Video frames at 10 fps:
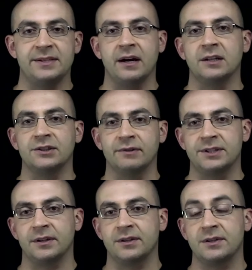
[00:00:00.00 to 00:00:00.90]

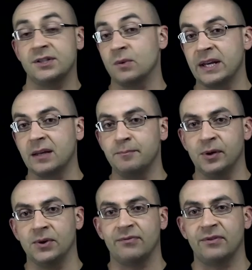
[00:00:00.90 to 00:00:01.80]
characteristics so we can
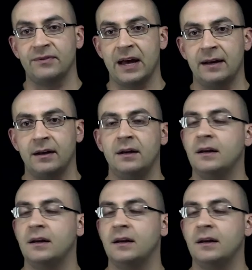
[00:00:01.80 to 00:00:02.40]
build off of that